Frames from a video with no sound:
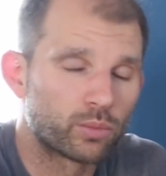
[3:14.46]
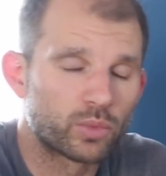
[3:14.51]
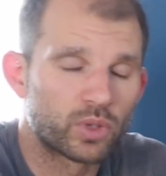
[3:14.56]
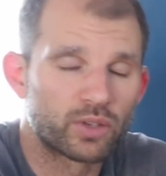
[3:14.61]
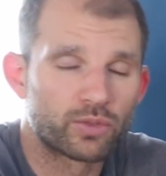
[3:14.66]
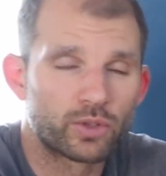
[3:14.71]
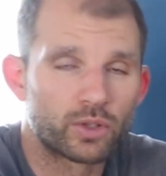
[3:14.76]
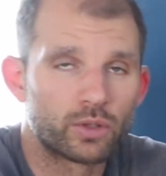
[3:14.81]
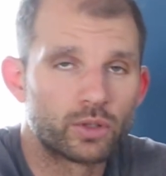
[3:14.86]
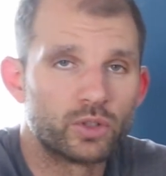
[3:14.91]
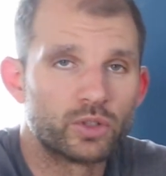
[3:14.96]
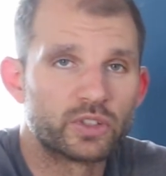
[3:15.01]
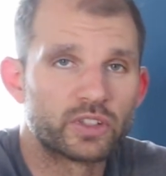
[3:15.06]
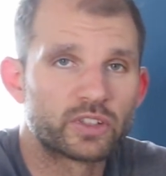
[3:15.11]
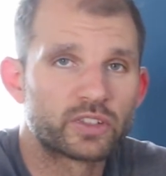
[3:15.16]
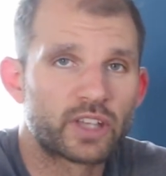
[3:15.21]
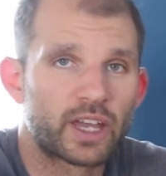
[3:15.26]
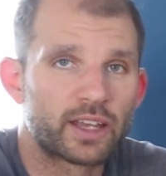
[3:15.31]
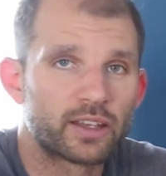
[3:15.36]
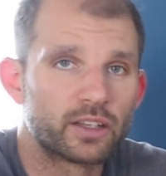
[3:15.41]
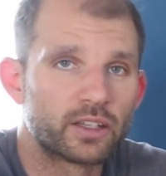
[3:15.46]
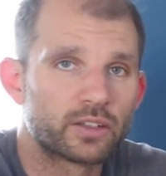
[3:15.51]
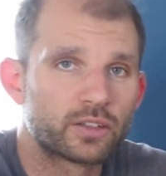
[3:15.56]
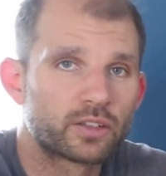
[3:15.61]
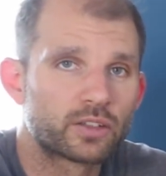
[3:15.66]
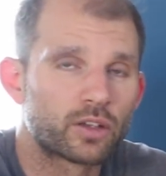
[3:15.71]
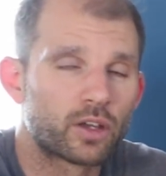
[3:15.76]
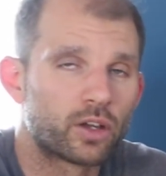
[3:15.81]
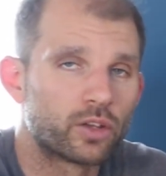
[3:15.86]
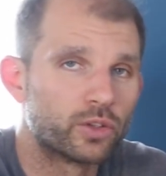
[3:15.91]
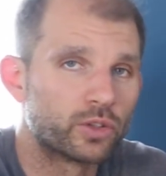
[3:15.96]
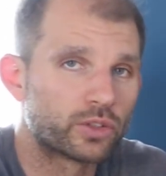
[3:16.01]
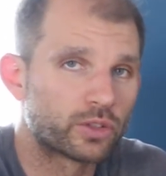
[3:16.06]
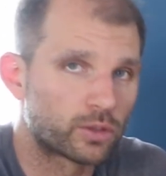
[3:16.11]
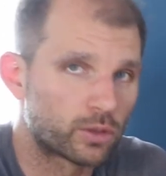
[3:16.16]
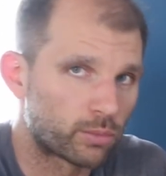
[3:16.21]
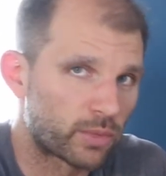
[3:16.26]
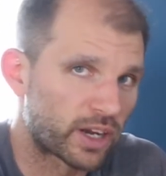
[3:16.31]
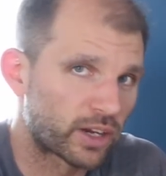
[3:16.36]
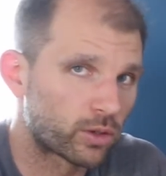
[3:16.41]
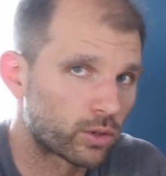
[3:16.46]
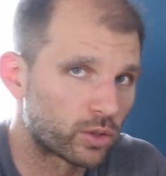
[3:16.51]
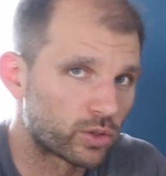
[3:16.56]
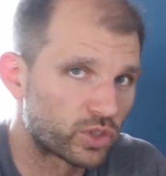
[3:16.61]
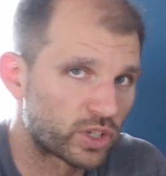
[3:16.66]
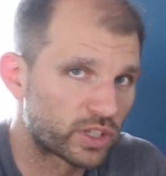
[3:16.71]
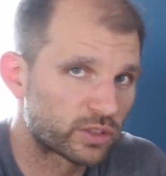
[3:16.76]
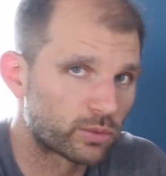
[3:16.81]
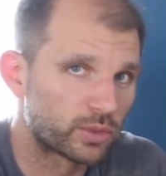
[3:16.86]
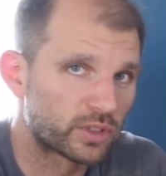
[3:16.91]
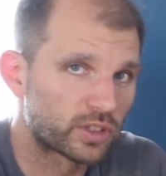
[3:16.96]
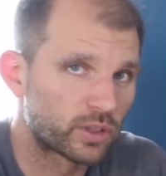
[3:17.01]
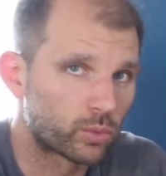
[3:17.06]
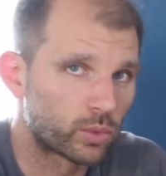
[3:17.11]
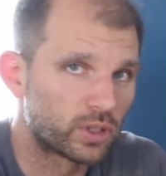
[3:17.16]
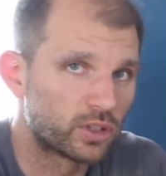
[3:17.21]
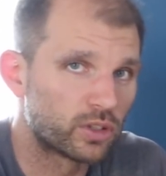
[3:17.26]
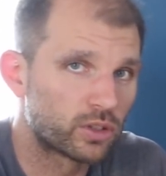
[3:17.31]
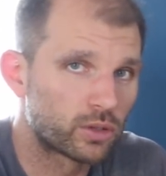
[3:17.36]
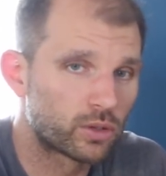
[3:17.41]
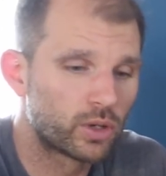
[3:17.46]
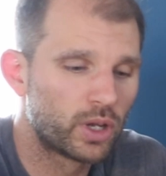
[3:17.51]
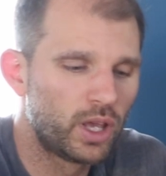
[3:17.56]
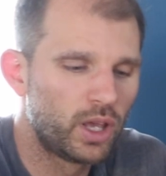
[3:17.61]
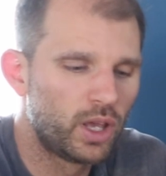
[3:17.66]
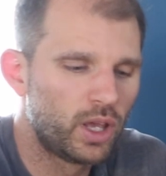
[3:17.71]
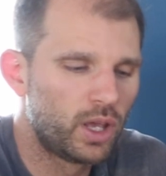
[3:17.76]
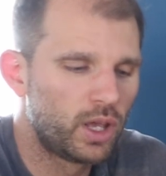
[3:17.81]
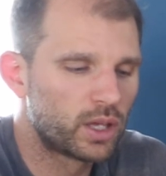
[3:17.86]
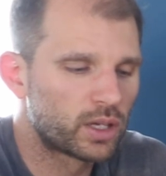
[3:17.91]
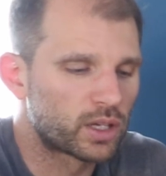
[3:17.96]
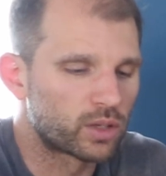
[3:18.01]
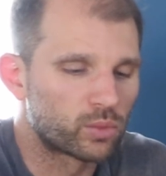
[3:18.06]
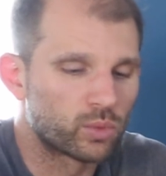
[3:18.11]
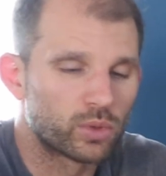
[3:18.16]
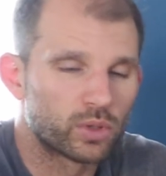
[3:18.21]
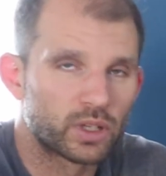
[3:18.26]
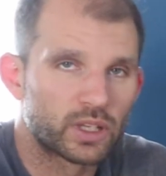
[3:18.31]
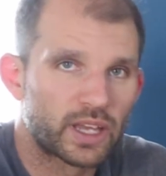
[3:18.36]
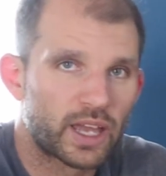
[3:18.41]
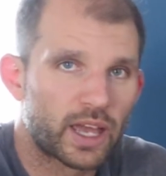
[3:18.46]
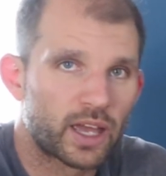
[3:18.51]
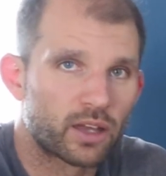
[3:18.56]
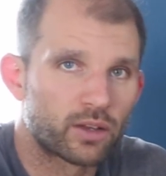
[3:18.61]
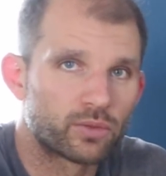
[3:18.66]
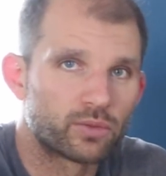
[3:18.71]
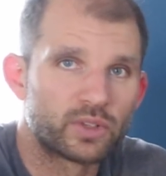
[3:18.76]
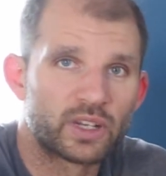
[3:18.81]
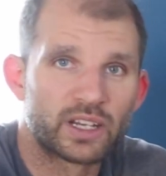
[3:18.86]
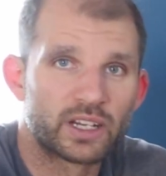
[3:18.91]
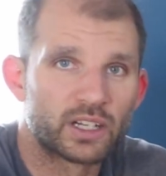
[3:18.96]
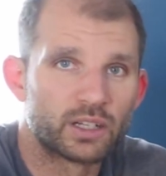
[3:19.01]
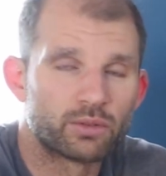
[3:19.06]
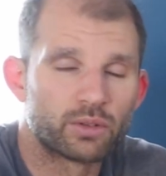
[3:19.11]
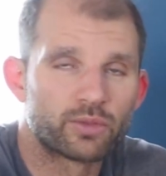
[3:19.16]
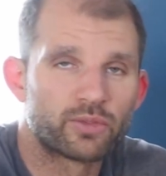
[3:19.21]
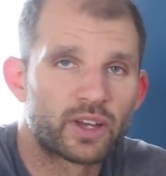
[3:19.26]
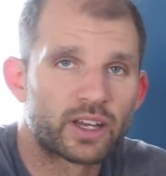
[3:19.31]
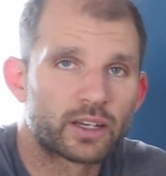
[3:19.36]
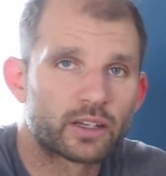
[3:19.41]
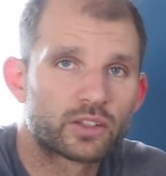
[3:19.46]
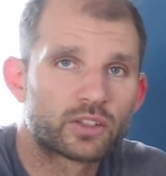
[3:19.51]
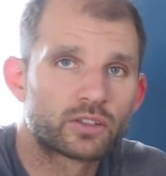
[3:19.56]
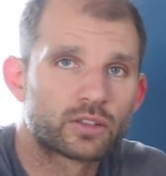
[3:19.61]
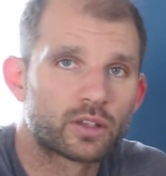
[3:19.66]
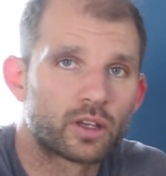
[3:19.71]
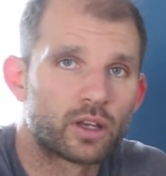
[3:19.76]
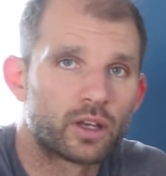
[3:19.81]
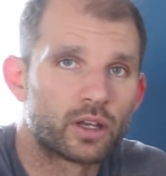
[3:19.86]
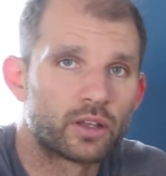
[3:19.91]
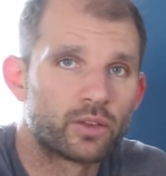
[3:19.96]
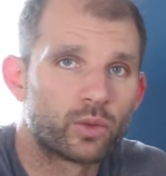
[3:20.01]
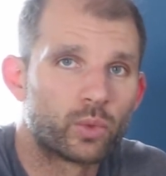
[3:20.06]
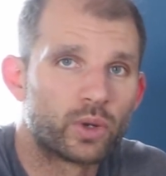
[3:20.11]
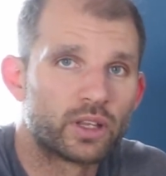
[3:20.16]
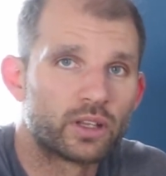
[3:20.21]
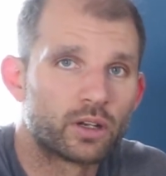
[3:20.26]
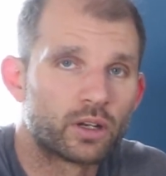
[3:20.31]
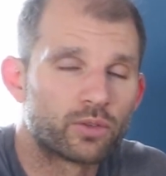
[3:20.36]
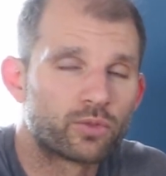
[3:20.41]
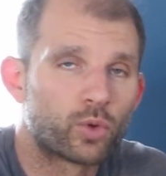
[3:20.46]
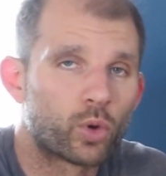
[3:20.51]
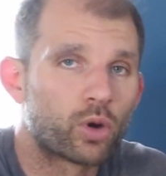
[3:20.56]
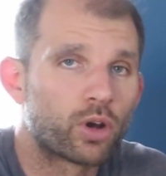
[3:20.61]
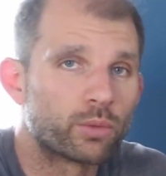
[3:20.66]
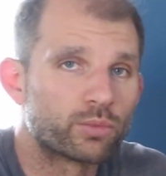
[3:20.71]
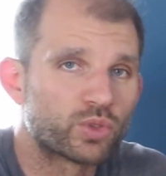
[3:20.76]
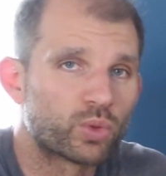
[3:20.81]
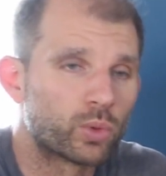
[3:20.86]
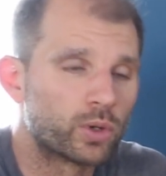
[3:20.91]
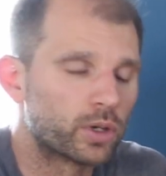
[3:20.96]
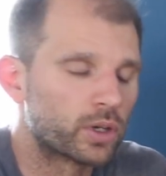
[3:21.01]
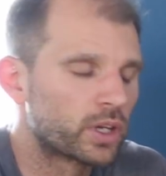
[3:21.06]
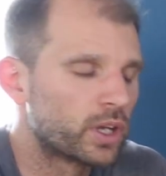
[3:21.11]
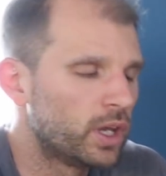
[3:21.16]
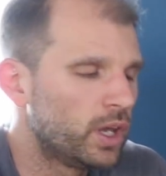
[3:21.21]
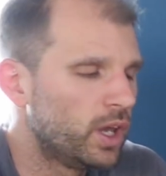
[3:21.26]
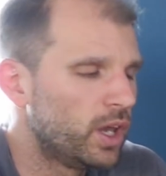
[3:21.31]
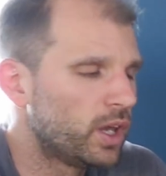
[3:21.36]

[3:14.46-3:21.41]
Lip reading: if you use a stylus, all those little micro adjustments that we do can really have negative effects on the way that our forearms work.